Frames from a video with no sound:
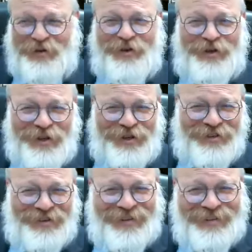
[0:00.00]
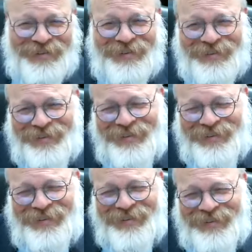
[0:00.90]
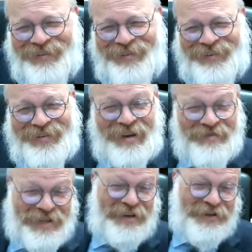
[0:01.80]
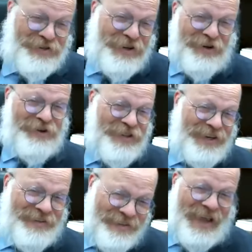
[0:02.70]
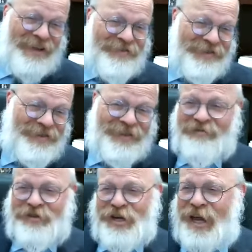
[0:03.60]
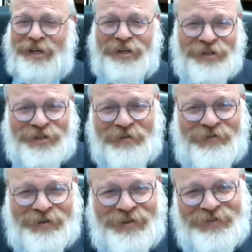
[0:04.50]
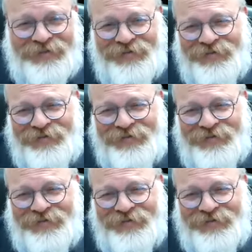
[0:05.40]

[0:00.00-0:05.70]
a Jewish teacher, right? So every day he used to go and they had to daven, daven shachris or something.